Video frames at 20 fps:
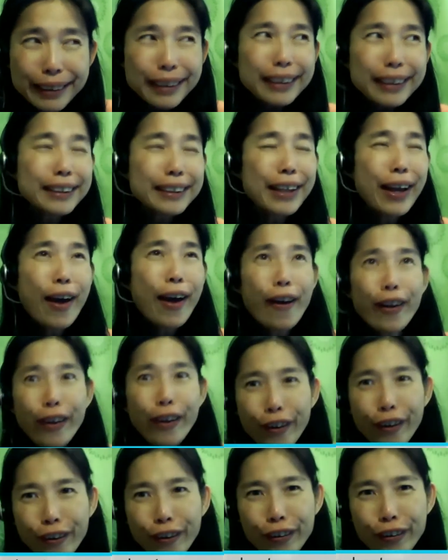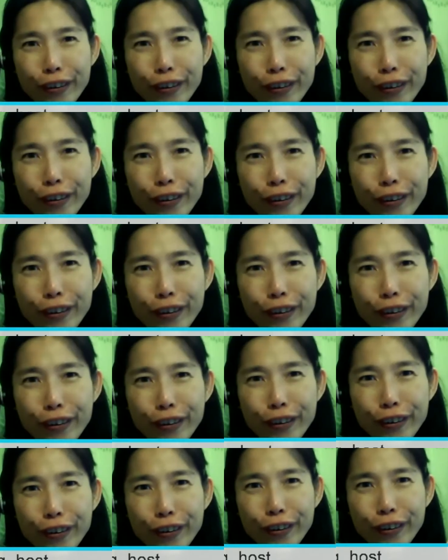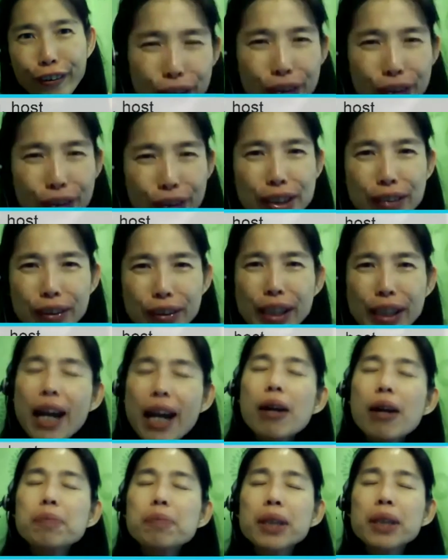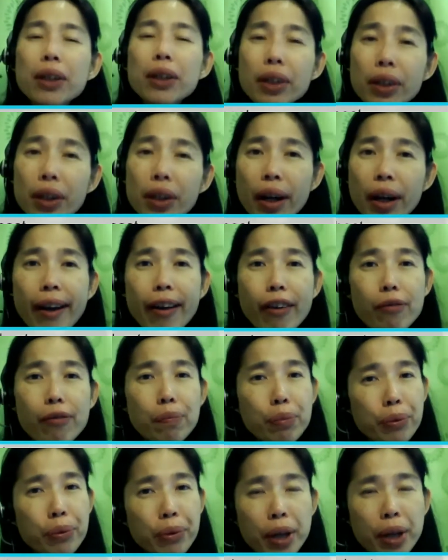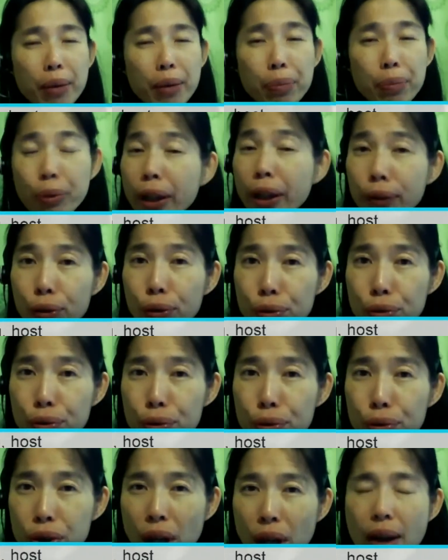She has coached Joan Rivers on TV and helped her have uh, breakthroughs,